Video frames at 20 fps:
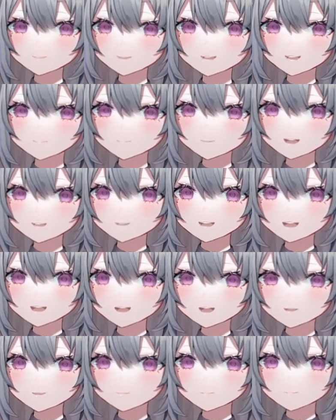am I
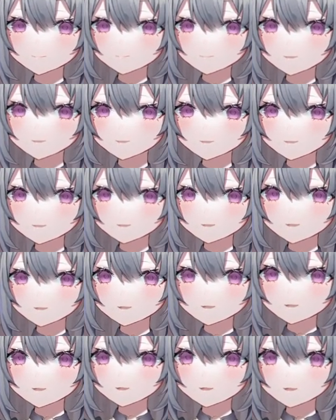thinking of?
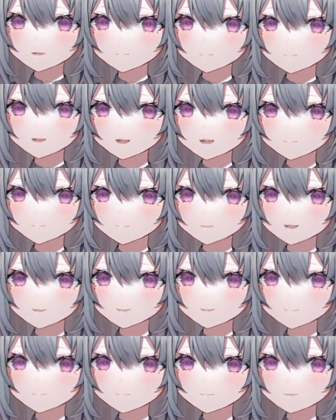Being
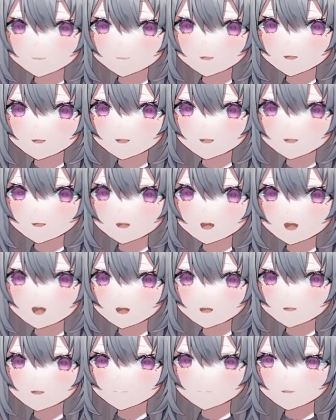friendly with a non. Oh,
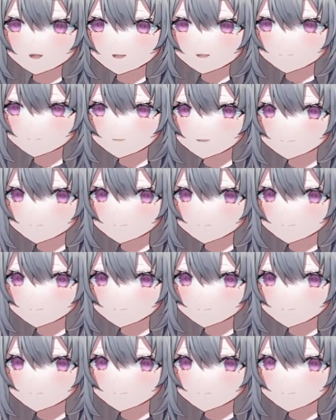I want to be